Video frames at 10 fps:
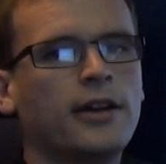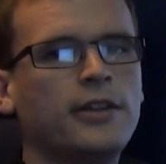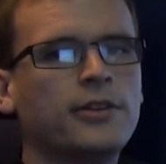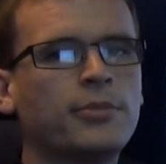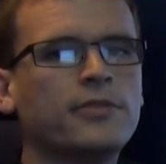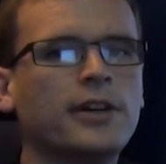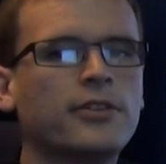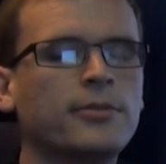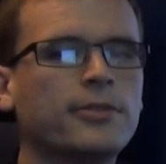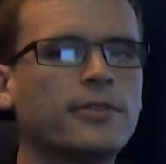you can provide
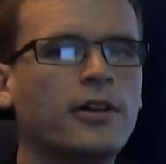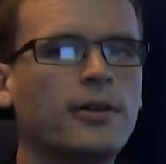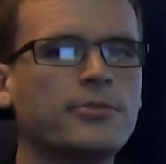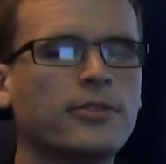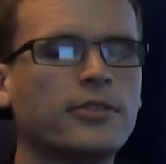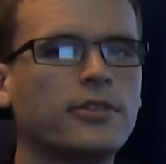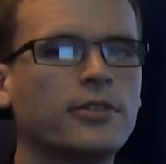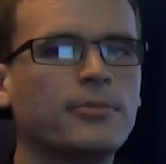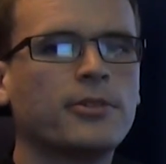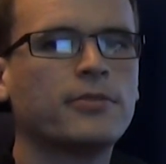some different options in
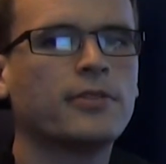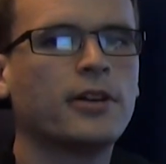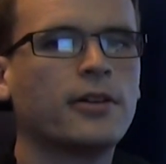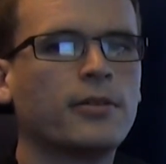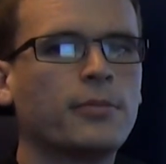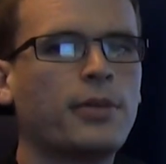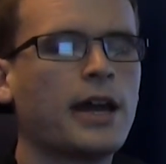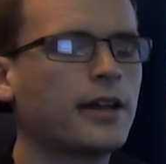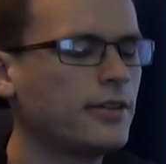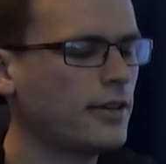terms of
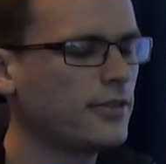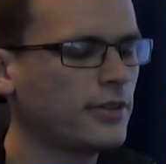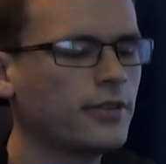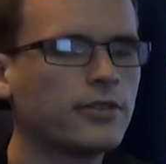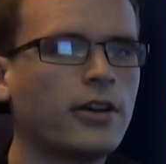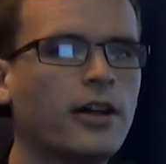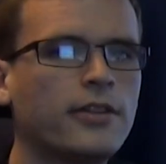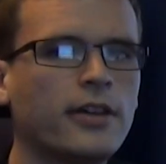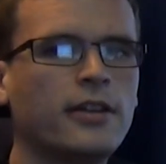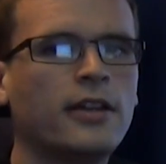packetizing this
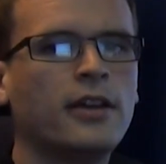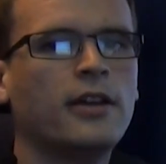content